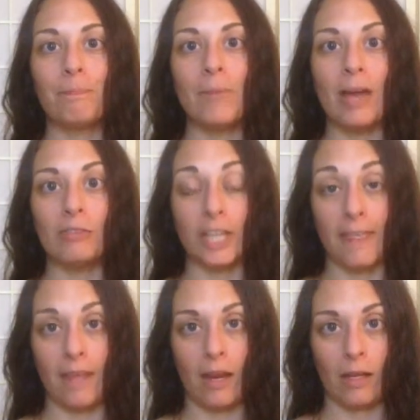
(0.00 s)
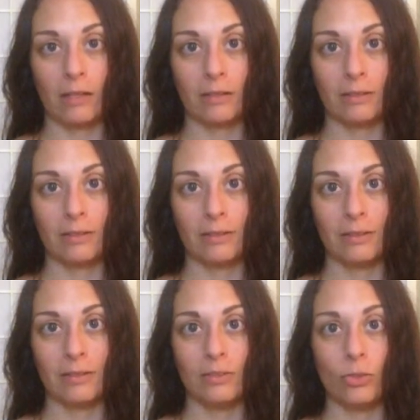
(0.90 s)
everything
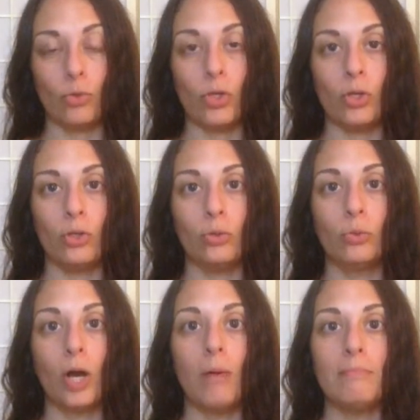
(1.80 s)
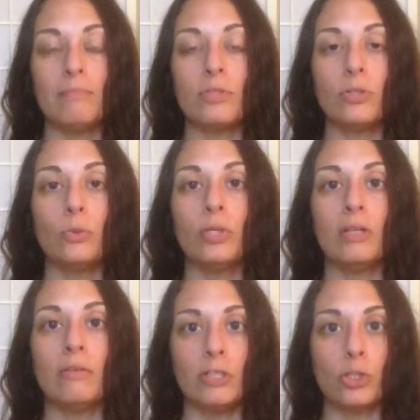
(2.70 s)
so that you come to the
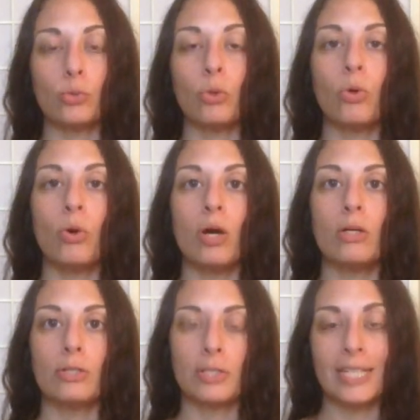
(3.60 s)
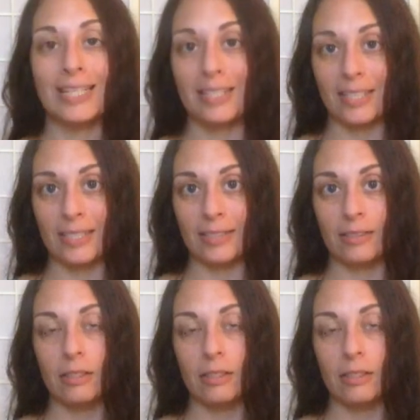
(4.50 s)
eventual understanding